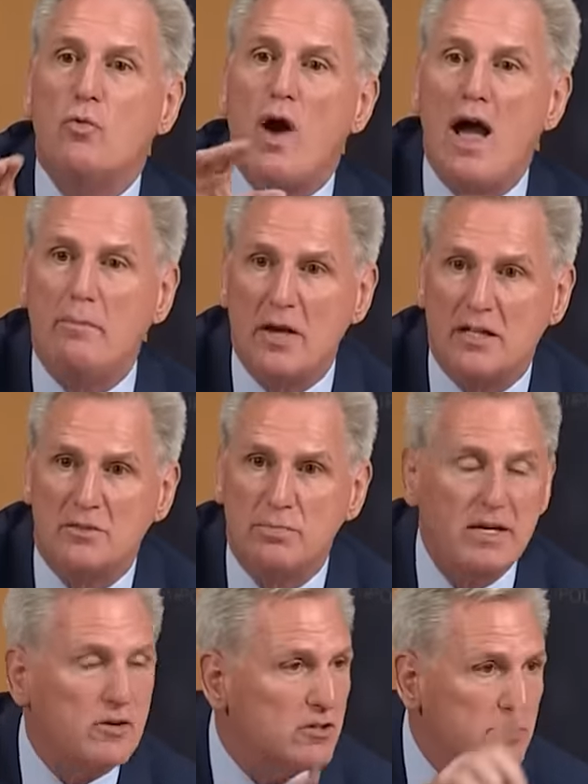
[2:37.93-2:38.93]
why I'm not
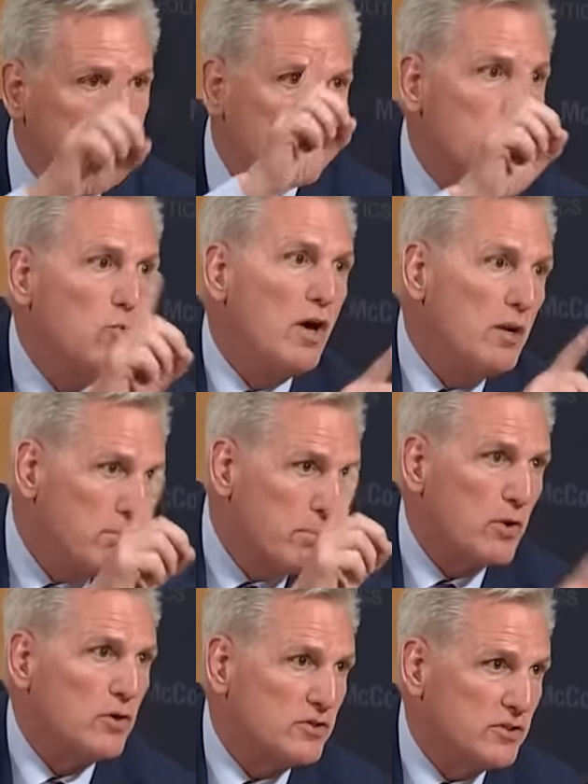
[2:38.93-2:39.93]
speaker. It's because one
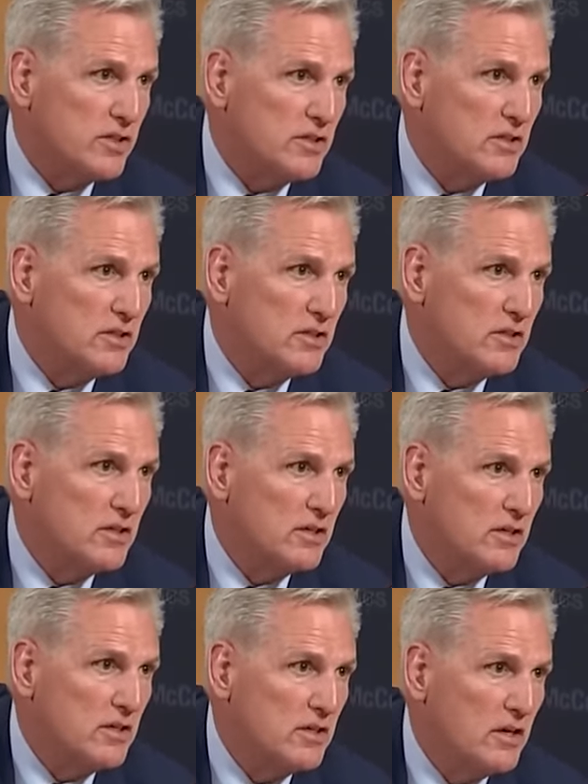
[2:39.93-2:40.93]
person,
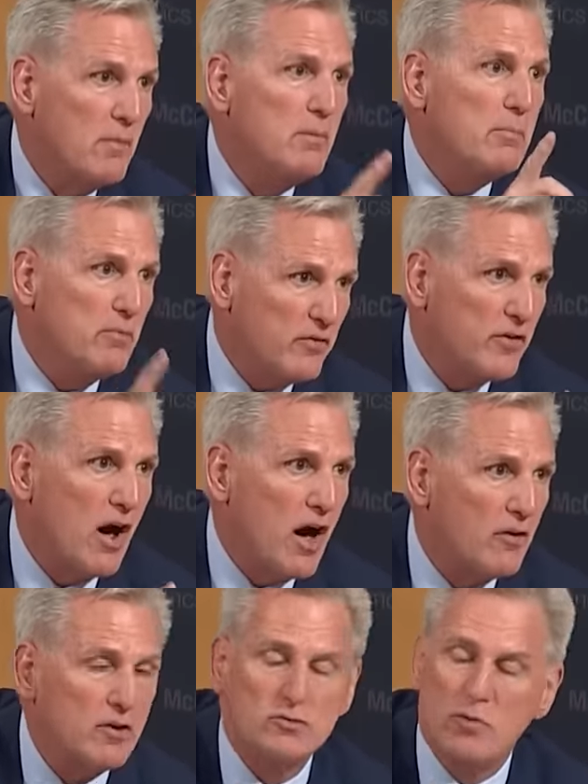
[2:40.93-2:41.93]
a member of
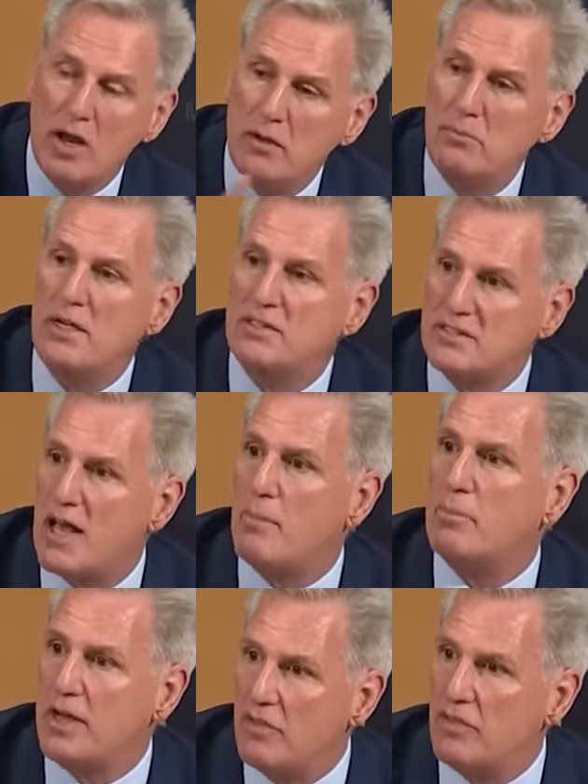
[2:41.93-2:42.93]
Congress, wanted me to stop
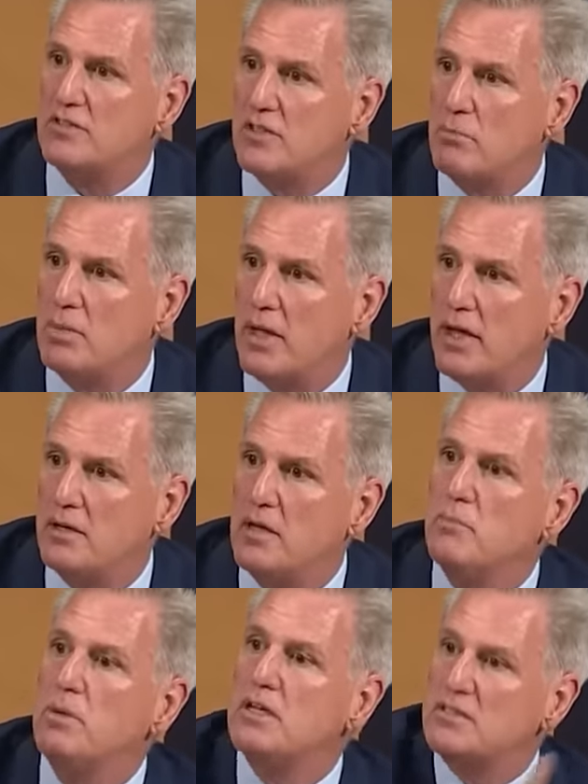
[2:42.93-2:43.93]
an ethics complaint
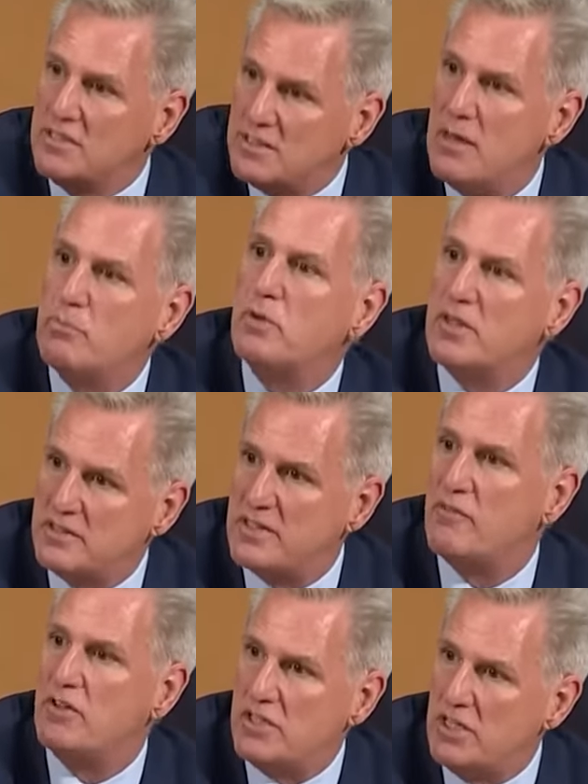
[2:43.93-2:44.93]
because he slept with a
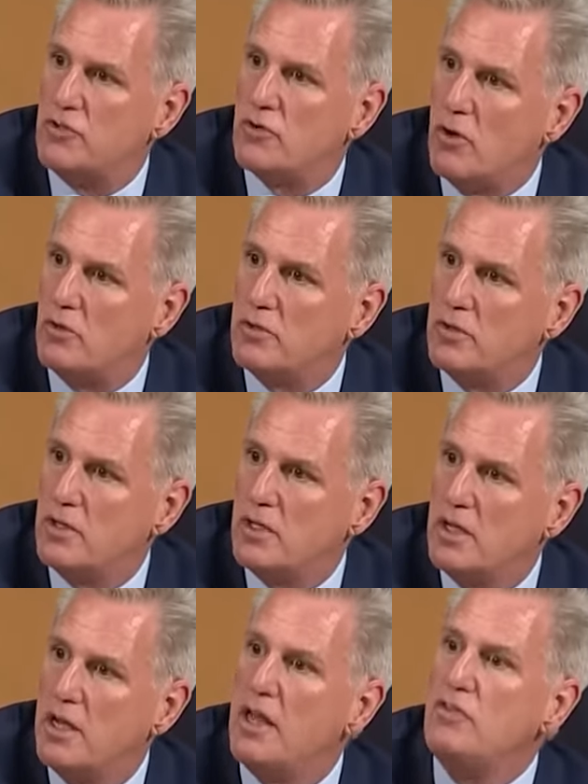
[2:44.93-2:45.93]
17-year-old.
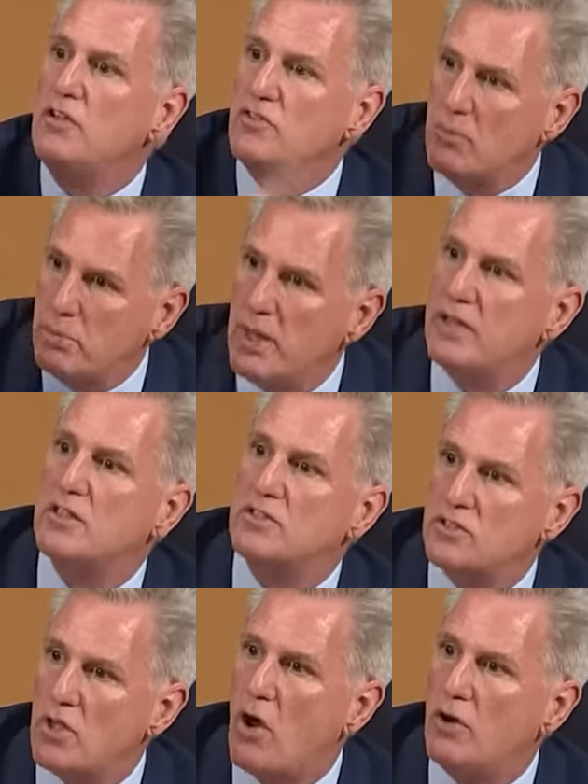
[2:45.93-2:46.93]
An ethics complaint that
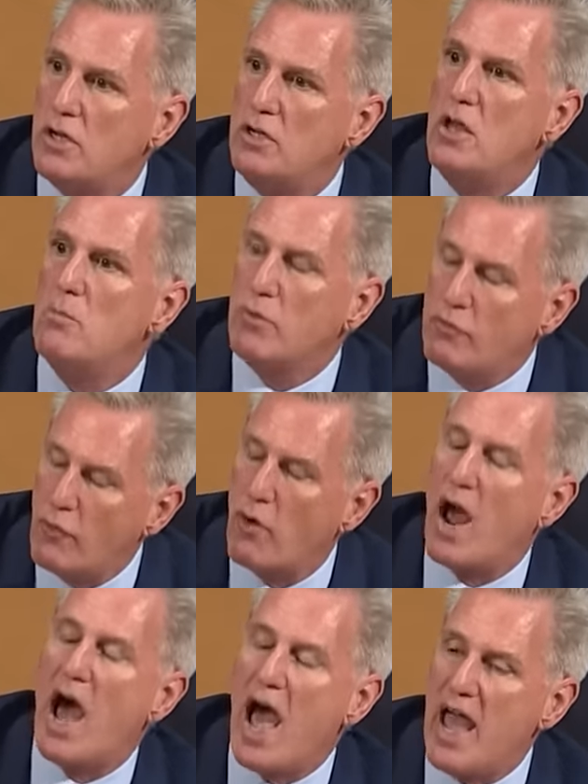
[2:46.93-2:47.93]
started
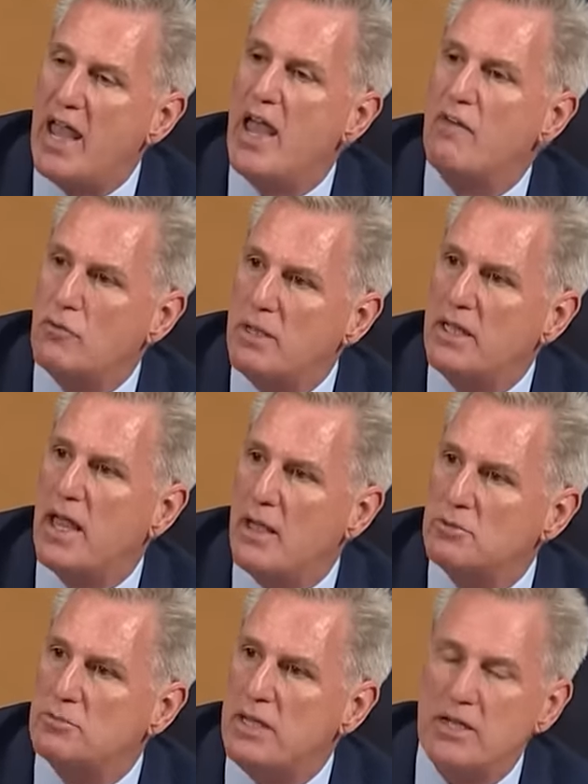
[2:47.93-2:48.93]
before I ever became
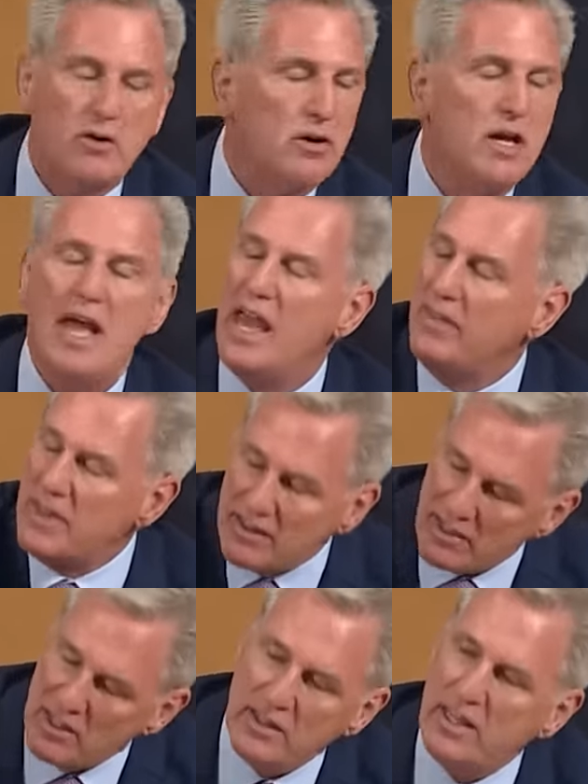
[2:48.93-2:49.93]
speaker, and that's
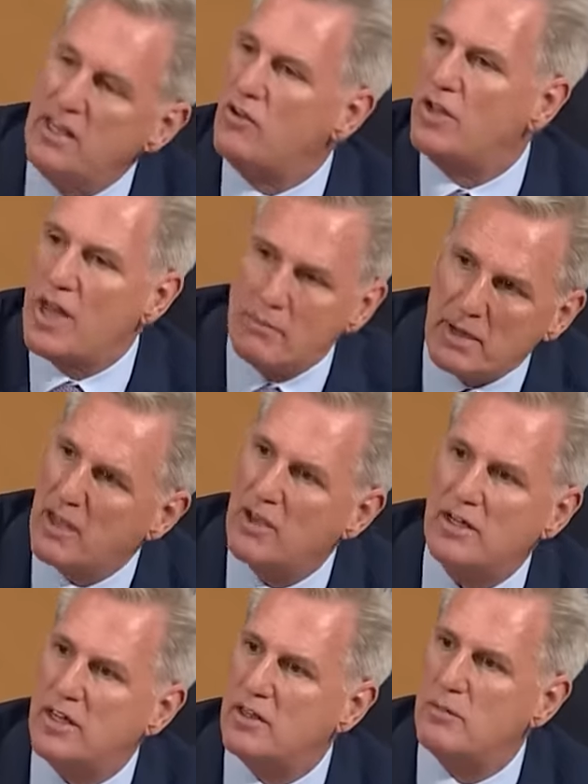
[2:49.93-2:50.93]
illegal, and I'm not going
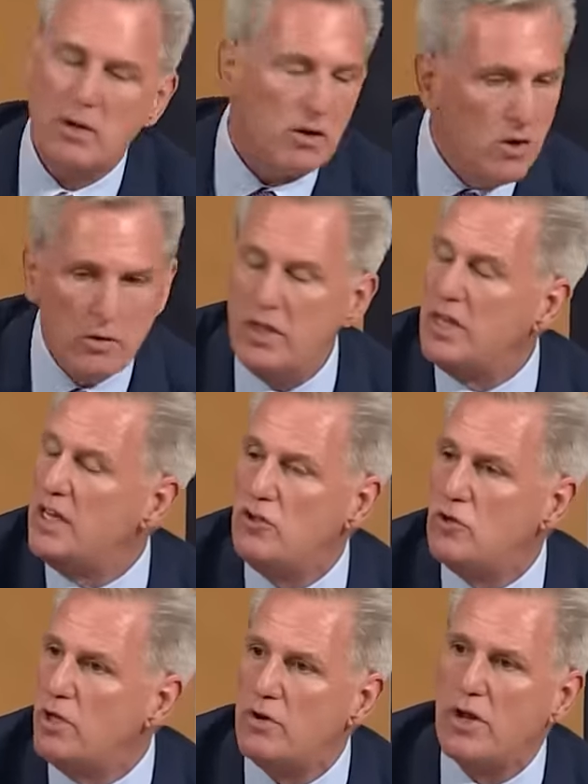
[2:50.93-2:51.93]
to get in the middle. Did he
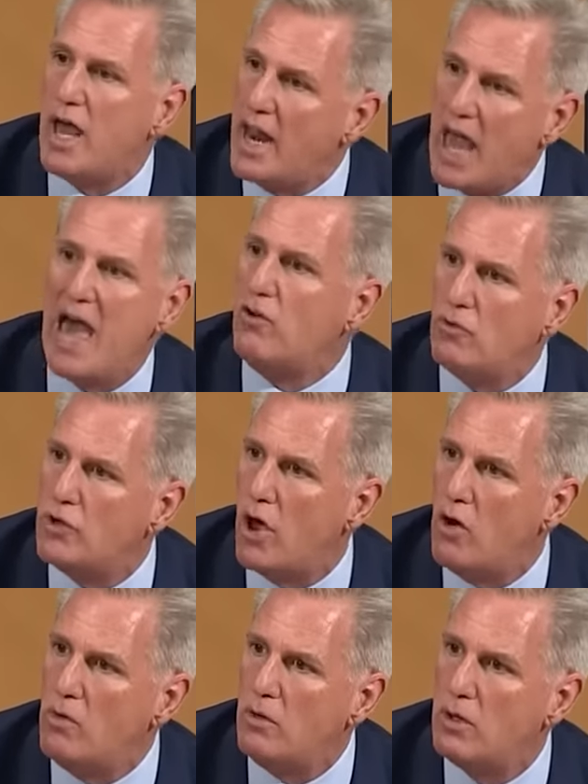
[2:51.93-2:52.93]
do it or not? I don't
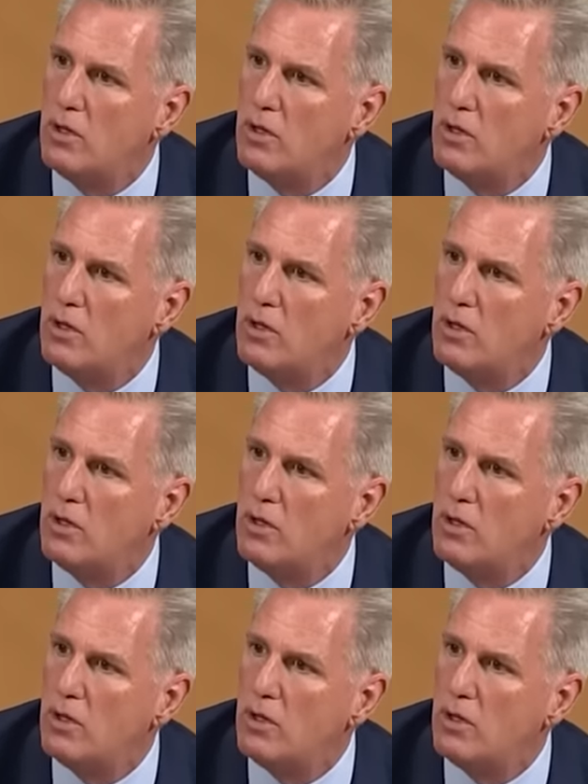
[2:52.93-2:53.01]
know.